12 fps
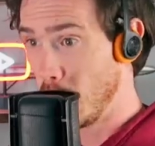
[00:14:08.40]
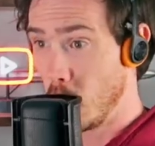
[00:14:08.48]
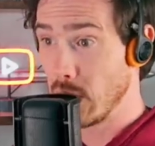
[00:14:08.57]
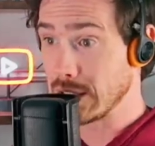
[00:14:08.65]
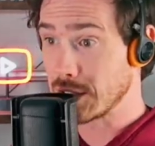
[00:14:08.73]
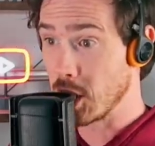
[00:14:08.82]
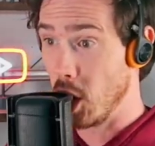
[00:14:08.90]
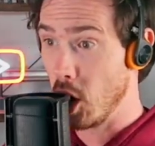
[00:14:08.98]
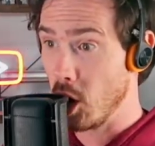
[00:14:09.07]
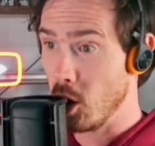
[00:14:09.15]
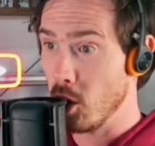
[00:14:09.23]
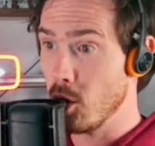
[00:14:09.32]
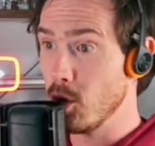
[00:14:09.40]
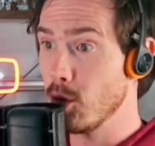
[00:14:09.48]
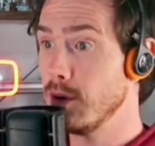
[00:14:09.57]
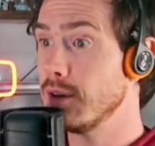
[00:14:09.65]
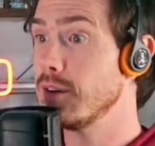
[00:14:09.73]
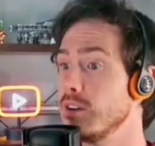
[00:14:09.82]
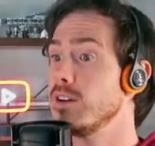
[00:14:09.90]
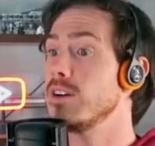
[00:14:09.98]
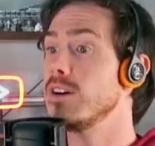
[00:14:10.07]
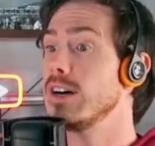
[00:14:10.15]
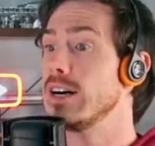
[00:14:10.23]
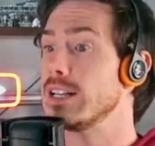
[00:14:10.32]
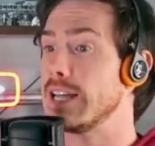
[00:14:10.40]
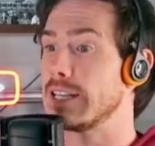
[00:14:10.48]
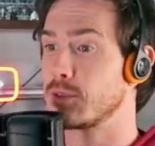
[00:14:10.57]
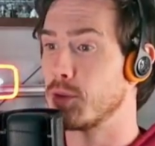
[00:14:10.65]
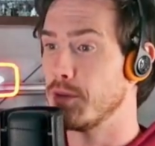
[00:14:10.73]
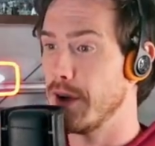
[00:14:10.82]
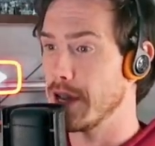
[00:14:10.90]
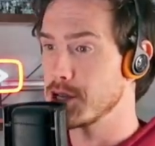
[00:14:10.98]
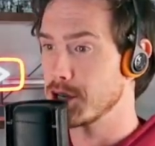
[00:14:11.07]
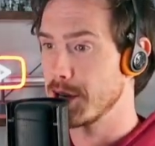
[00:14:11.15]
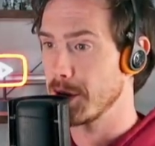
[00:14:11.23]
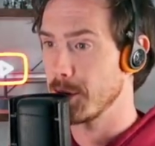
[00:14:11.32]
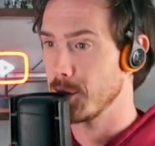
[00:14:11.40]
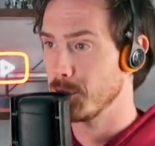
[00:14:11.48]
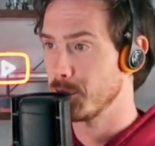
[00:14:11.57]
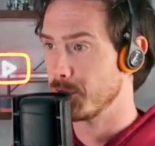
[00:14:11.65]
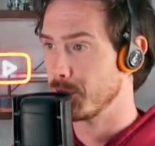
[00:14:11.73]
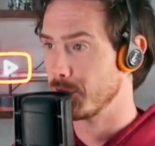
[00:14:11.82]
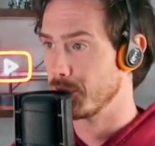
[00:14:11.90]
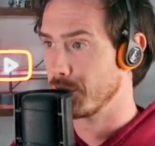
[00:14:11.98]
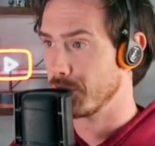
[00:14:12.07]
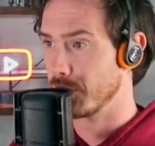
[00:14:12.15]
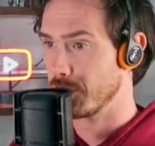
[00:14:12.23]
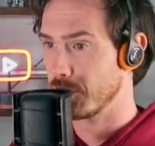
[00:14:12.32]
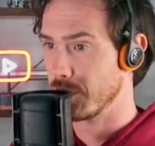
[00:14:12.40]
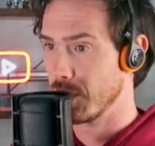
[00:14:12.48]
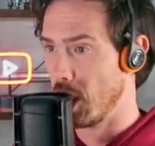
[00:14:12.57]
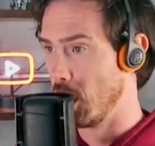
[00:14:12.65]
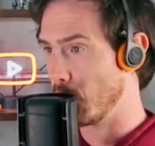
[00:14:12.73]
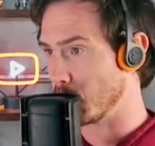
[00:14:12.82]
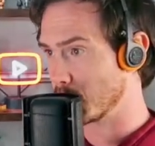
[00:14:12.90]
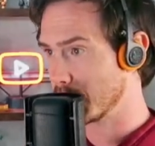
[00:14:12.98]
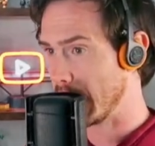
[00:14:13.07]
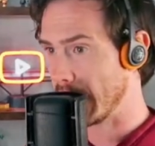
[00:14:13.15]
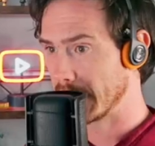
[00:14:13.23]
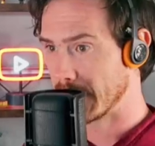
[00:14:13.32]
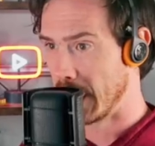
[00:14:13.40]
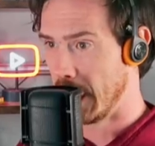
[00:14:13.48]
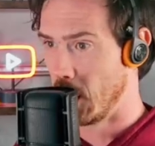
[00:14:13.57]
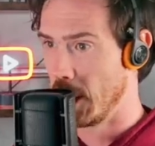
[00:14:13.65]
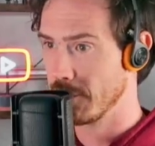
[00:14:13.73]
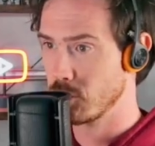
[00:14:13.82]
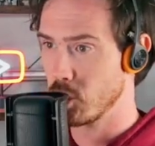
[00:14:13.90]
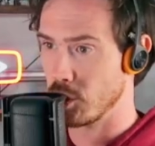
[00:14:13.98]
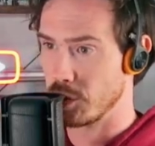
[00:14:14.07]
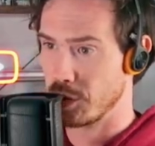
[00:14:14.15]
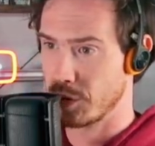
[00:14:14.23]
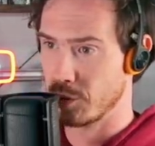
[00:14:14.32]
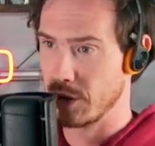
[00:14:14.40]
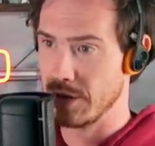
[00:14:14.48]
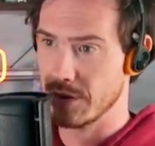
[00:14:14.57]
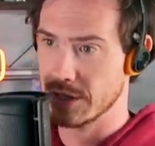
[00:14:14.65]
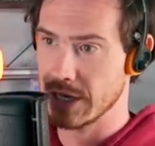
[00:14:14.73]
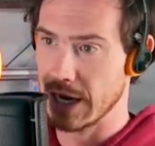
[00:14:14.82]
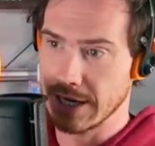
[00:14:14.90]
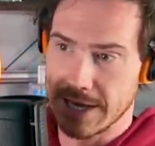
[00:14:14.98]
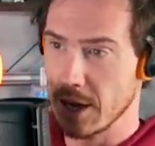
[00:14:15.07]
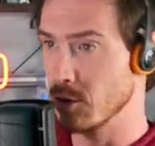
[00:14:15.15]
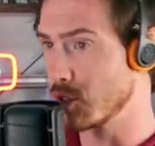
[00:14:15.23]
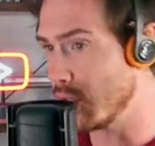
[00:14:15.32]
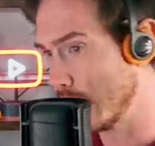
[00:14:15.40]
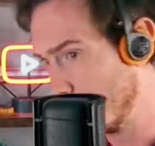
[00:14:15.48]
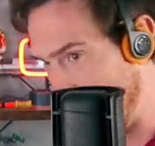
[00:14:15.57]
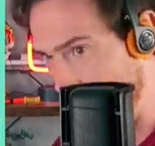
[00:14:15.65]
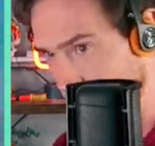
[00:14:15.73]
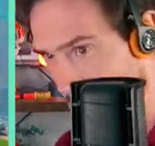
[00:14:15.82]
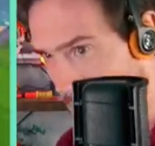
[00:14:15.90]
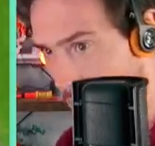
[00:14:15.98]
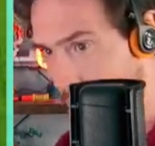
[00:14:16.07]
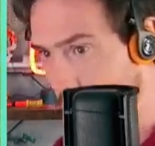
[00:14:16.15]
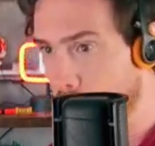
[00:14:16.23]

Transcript: Oh, let's go! That's a revenge kill. I will take that. I've got 3 of the 10 kills on the team.